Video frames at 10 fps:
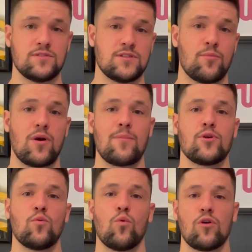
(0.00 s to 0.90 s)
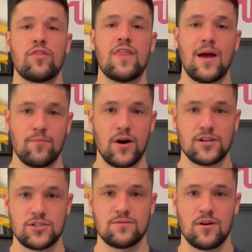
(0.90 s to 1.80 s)
the property worth that
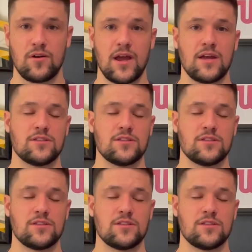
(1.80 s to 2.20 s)
much, okay?